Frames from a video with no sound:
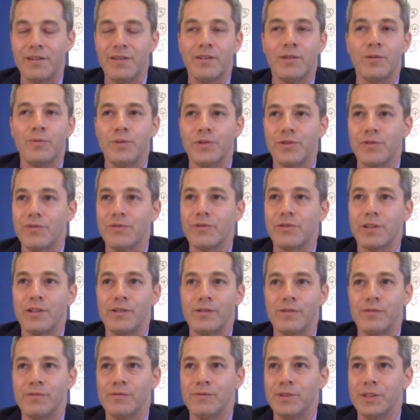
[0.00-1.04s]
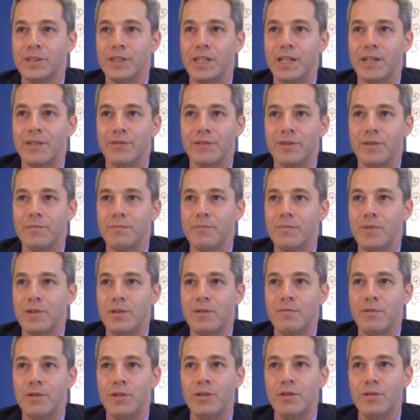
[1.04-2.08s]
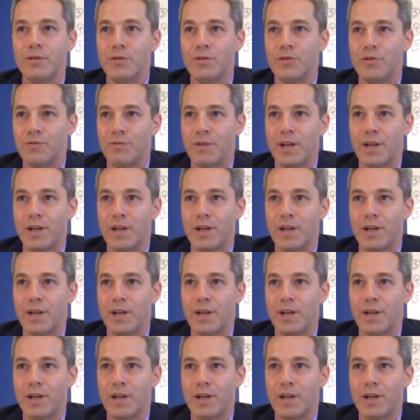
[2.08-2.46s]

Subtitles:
I think Worcester's going to really have a huge